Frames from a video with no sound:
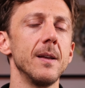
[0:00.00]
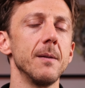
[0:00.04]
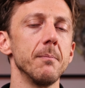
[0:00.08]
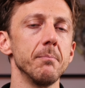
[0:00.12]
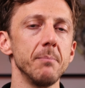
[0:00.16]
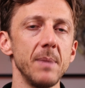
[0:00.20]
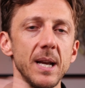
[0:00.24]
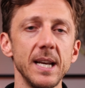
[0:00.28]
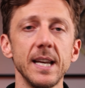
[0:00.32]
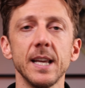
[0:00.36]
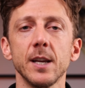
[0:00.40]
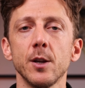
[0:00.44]

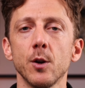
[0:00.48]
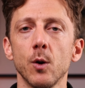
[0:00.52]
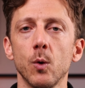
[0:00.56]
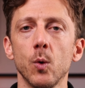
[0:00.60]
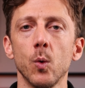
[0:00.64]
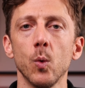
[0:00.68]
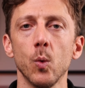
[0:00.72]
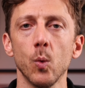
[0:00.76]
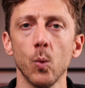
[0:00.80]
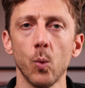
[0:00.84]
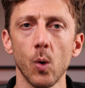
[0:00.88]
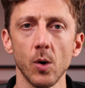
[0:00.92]
meaning
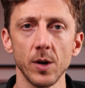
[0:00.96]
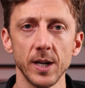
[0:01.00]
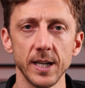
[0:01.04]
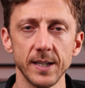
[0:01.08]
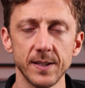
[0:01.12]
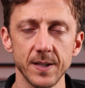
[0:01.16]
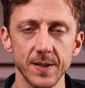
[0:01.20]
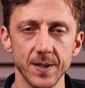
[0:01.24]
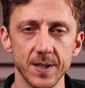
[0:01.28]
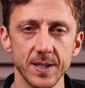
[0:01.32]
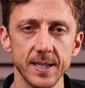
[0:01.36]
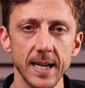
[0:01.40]
you're wanting
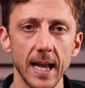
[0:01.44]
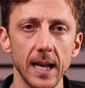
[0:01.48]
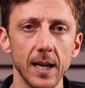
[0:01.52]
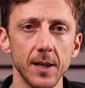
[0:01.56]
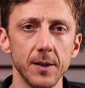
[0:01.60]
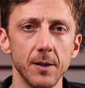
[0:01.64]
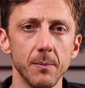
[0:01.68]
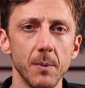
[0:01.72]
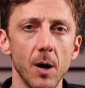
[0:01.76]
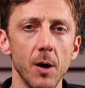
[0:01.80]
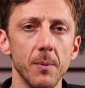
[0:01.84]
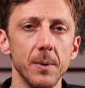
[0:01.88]
to sell
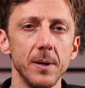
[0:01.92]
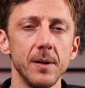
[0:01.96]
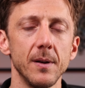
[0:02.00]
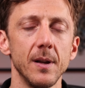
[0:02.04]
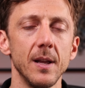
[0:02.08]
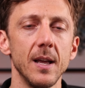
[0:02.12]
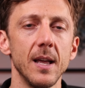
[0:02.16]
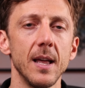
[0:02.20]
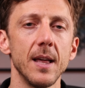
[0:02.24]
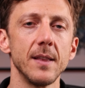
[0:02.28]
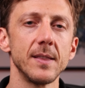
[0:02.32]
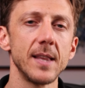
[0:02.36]
at the moment,
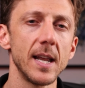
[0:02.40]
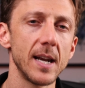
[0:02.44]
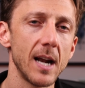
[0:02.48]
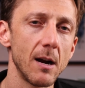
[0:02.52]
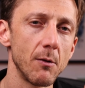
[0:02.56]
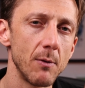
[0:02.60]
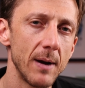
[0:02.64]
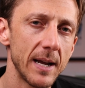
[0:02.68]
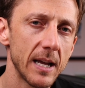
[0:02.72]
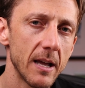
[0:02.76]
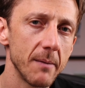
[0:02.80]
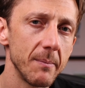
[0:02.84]
then I
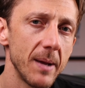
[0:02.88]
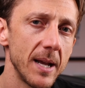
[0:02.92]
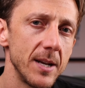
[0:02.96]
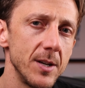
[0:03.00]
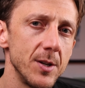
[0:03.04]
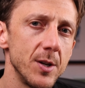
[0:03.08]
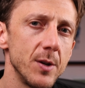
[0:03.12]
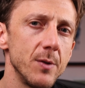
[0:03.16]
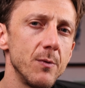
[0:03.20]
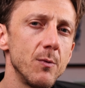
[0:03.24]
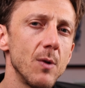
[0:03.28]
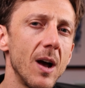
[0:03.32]

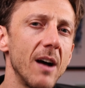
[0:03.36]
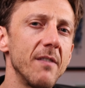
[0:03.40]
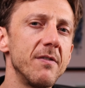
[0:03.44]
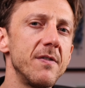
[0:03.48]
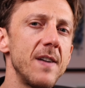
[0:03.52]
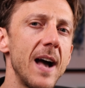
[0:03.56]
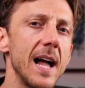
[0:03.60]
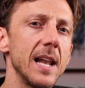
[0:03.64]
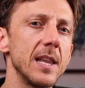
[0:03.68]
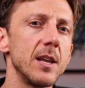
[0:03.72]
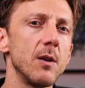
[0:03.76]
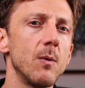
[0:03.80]
recommend you
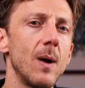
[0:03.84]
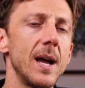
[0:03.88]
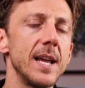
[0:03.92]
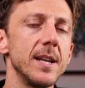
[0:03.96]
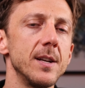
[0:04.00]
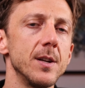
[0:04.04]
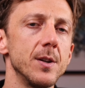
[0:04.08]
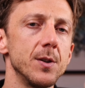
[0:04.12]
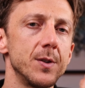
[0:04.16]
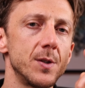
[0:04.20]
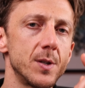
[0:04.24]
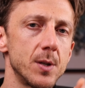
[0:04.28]

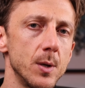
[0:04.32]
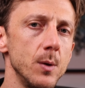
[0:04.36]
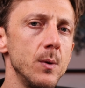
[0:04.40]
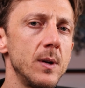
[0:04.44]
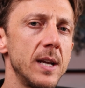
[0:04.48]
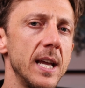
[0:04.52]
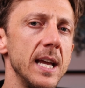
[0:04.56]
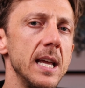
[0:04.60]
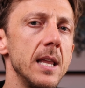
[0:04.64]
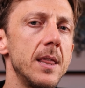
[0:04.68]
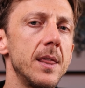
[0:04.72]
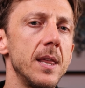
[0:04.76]
evaluate 2
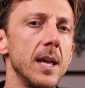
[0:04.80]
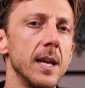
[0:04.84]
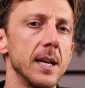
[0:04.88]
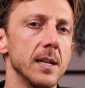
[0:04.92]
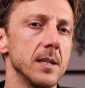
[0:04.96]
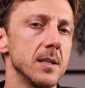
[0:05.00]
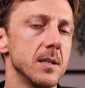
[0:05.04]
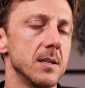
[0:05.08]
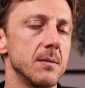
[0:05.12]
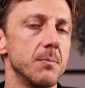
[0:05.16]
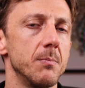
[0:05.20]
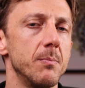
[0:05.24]
key
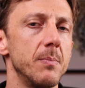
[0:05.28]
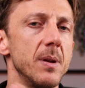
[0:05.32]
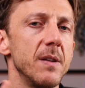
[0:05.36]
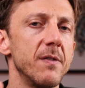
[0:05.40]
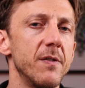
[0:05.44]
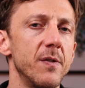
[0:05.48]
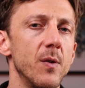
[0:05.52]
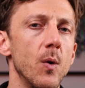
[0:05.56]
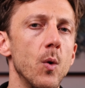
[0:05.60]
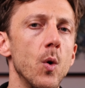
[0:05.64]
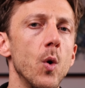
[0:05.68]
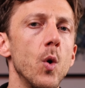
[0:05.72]
things
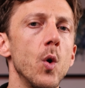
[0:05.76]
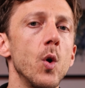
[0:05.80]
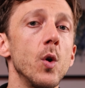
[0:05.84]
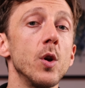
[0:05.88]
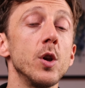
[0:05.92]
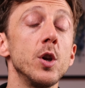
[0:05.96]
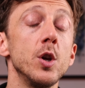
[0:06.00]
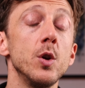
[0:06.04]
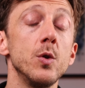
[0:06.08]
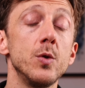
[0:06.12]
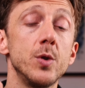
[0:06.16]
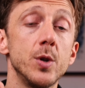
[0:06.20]
before
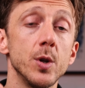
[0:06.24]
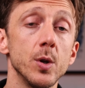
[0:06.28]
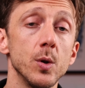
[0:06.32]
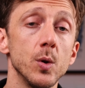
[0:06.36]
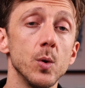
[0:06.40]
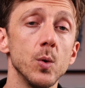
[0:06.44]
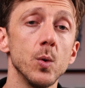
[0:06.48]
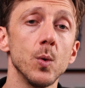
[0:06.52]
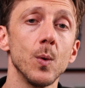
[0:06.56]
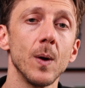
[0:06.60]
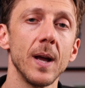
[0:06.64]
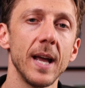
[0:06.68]
you
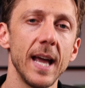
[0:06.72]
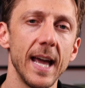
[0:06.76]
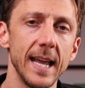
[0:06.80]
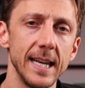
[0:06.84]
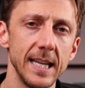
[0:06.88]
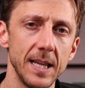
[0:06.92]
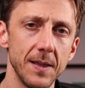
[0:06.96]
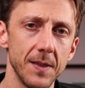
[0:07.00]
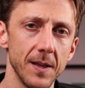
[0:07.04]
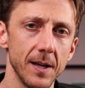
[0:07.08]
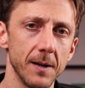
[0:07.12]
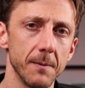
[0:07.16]
do
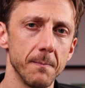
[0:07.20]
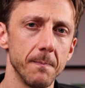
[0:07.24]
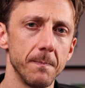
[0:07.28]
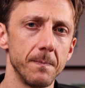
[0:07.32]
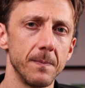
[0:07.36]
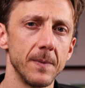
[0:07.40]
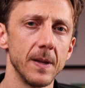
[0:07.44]
anything.